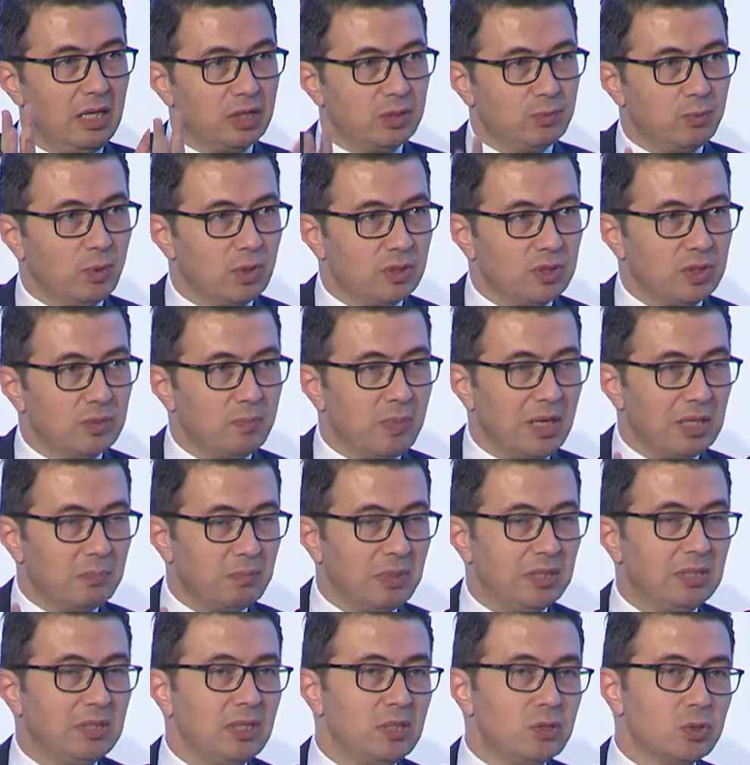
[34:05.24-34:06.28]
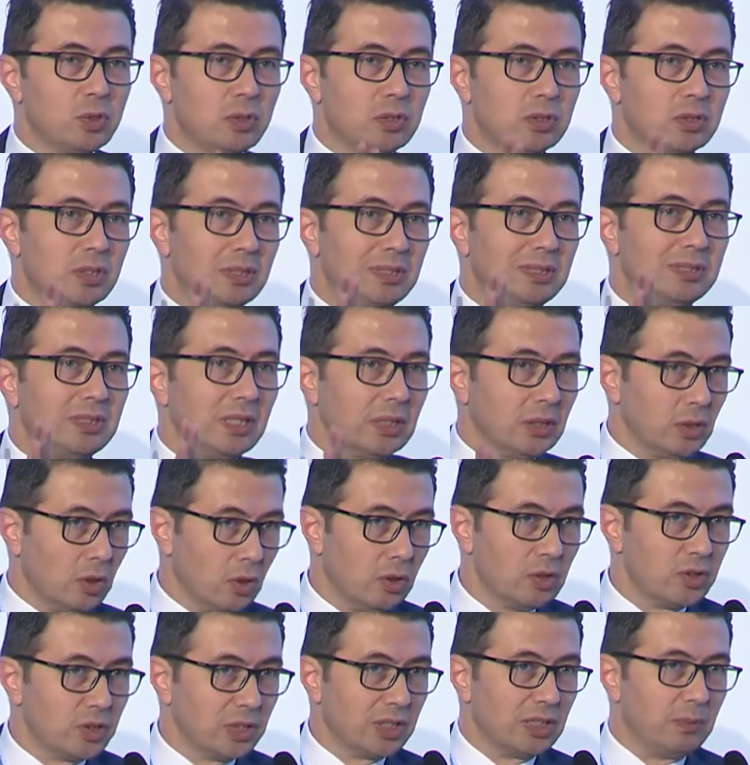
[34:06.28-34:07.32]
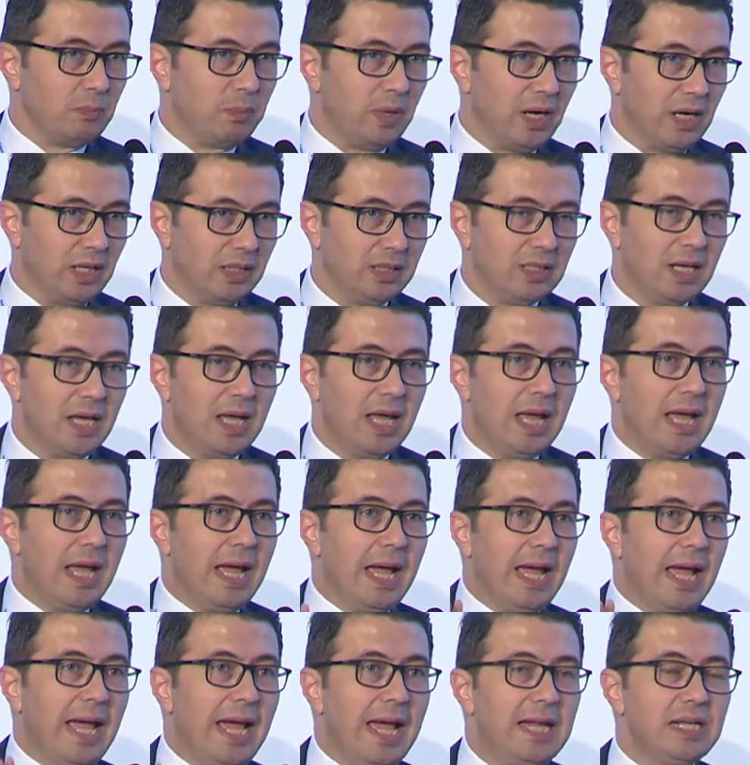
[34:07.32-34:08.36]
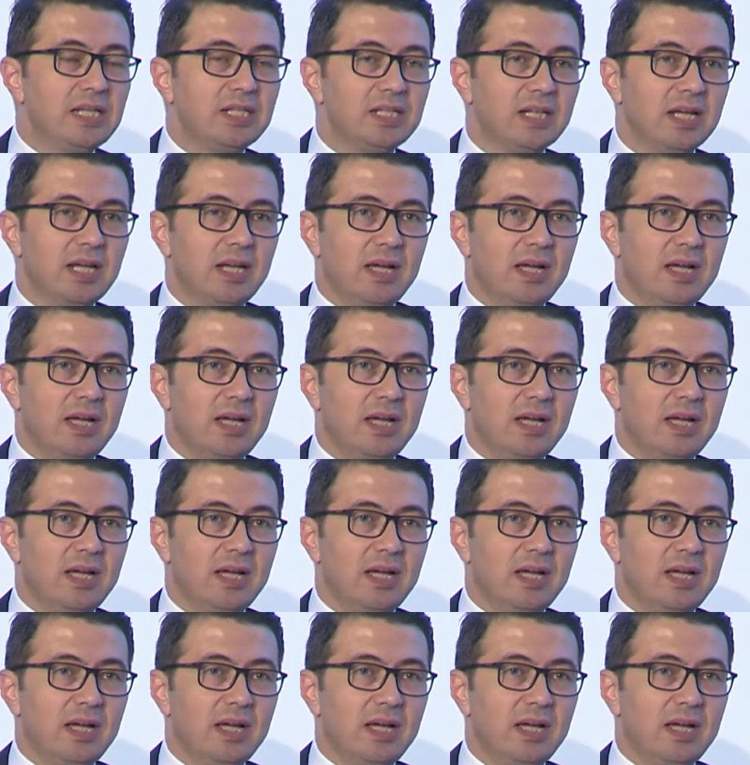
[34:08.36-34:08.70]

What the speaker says: exporters part, but there's also the technological part. And